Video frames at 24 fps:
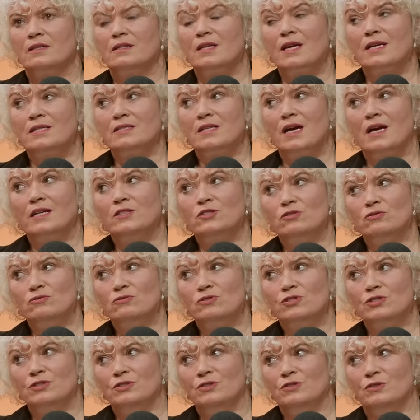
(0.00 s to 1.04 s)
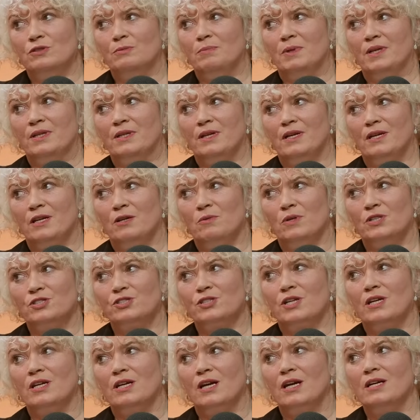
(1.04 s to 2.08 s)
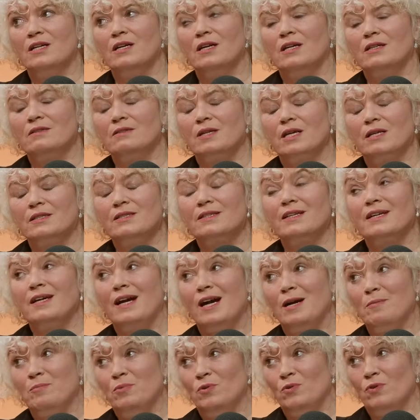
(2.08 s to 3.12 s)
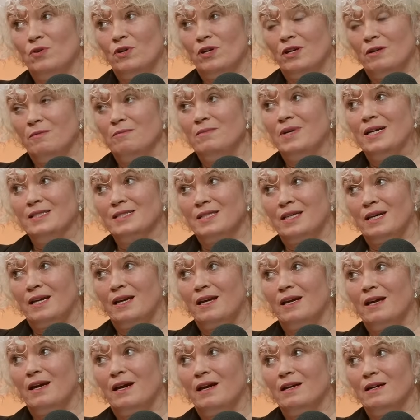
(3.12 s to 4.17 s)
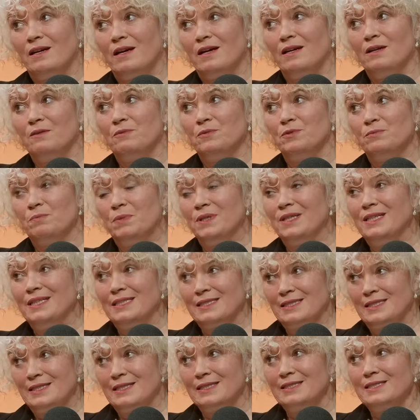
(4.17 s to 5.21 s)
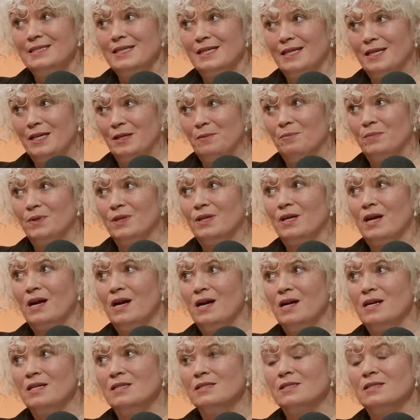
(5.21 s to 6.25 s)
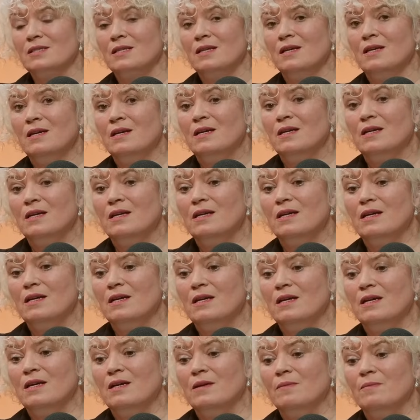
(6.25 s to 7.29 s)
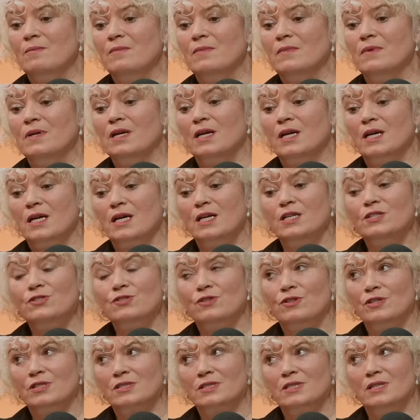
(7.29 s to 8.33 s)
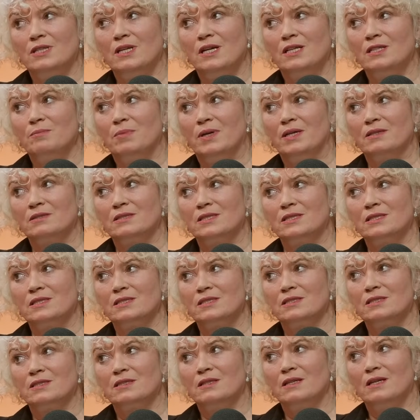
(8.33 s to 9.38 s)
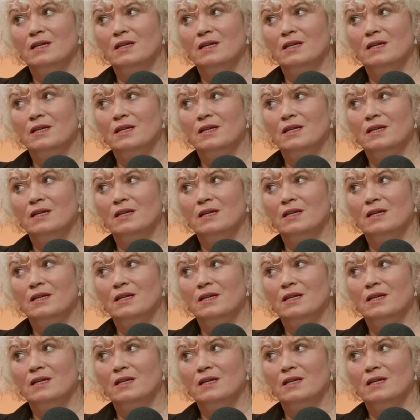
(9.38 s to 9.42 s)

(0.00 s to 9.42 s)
That I don't know about ayahuasca. I Gabor Mate, I would be listening to him because he talks a lot about it.